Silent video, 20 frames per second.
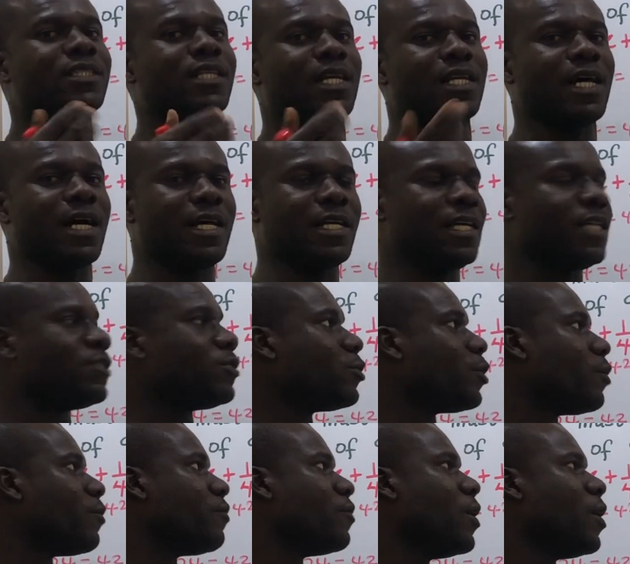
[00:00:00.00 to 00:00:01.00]
and added
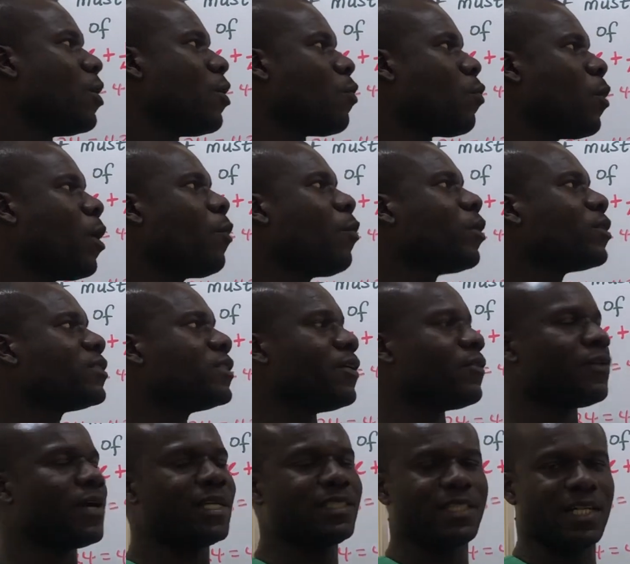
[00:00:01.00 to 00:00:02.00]
12, what was the
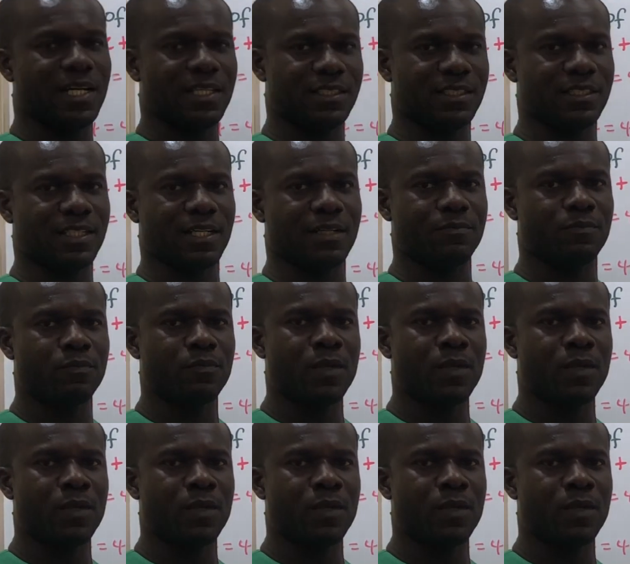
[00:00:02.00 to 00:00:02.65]
right answer?